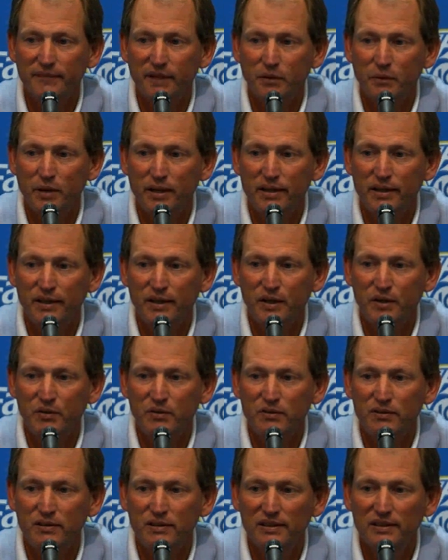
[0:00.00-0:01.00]
a week
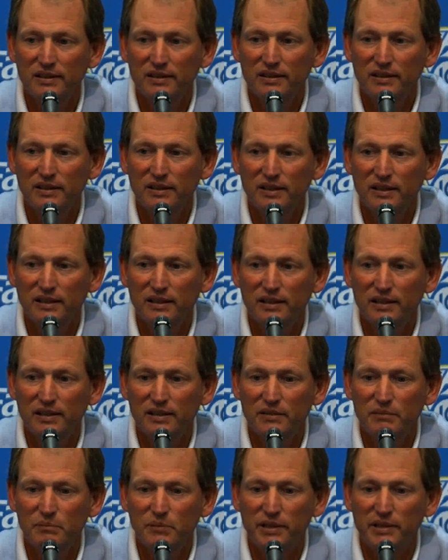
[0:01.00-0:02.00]
ago.
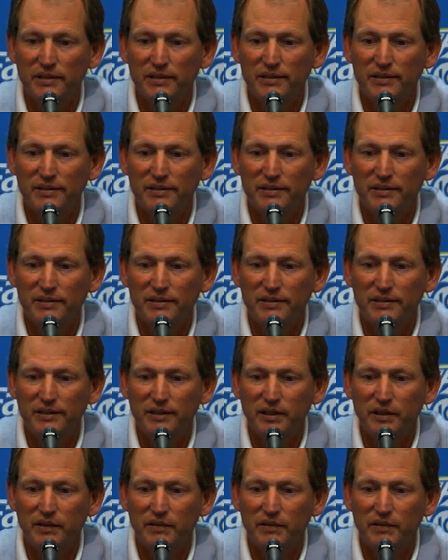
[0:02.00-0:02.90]
But, you